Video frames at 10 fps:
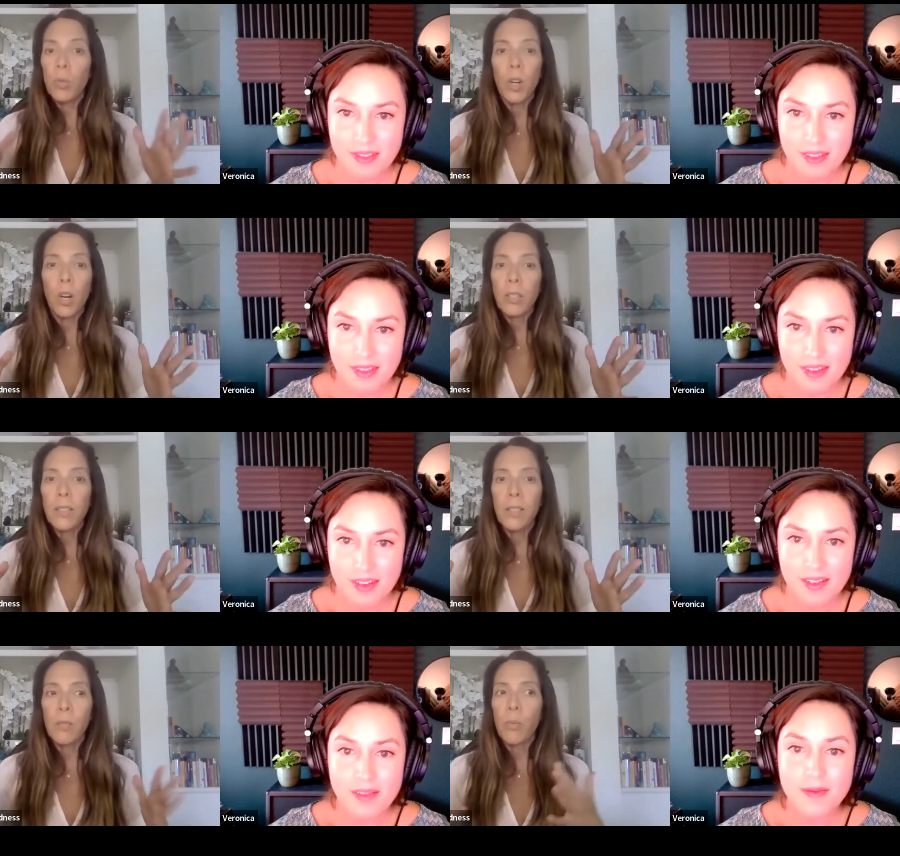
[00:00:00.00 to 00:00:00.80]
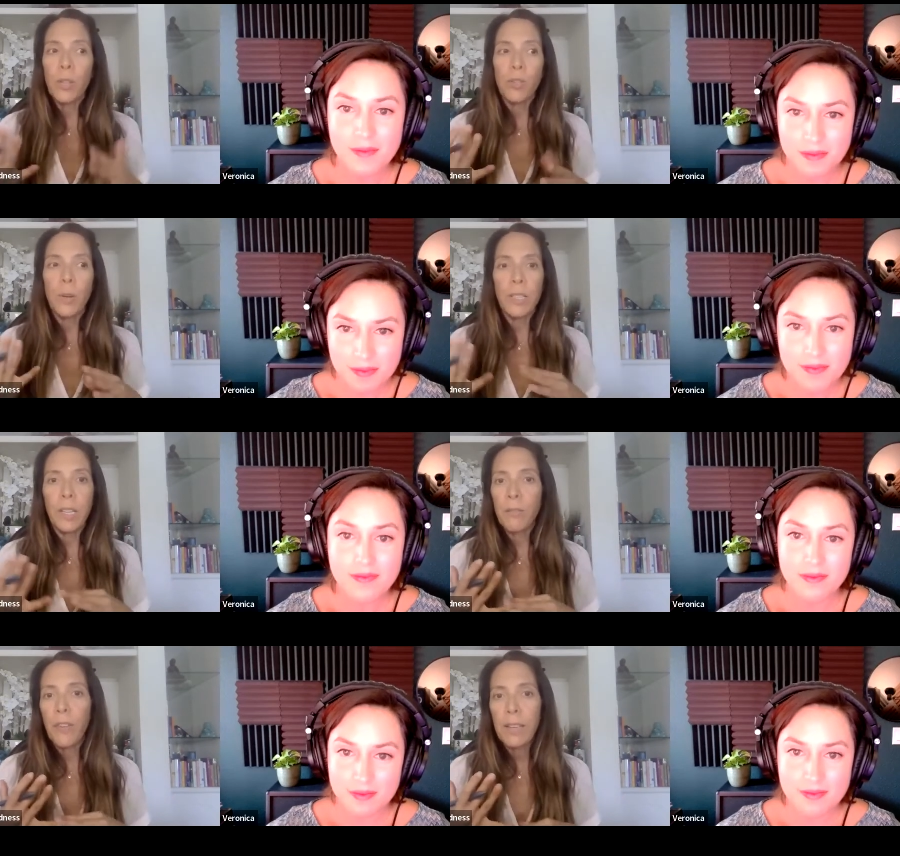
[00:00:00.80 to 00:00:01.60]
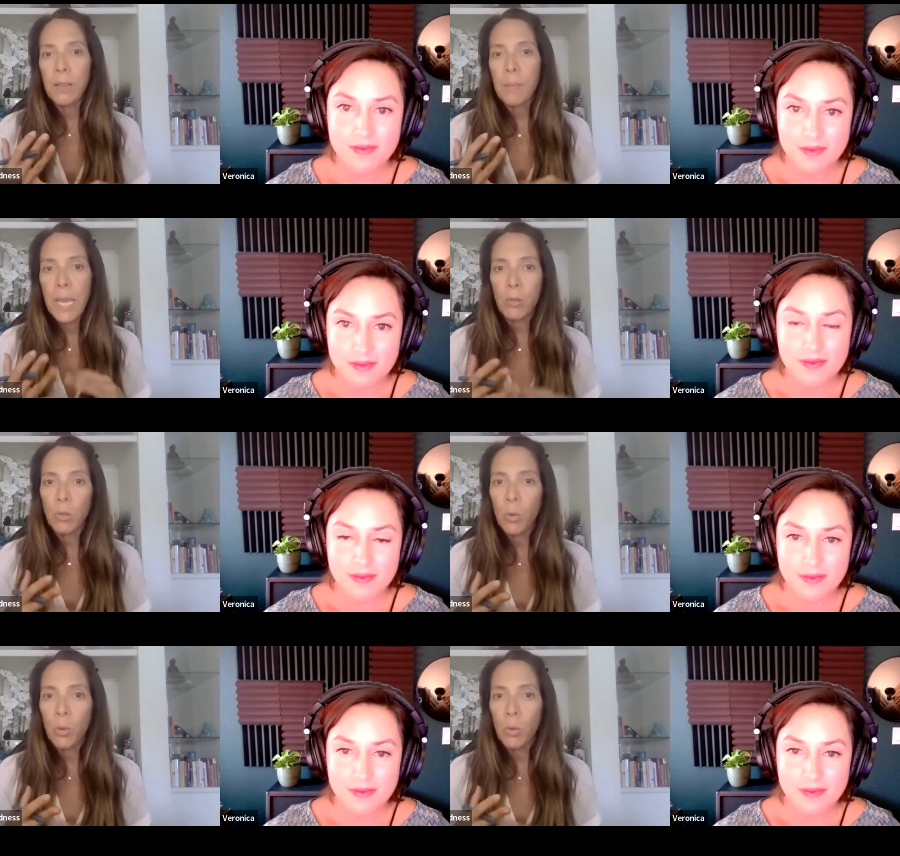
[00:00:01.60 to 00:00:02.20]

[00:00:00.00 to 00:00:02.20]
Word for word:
Speaker 1: regardless of whether you identify as a man or a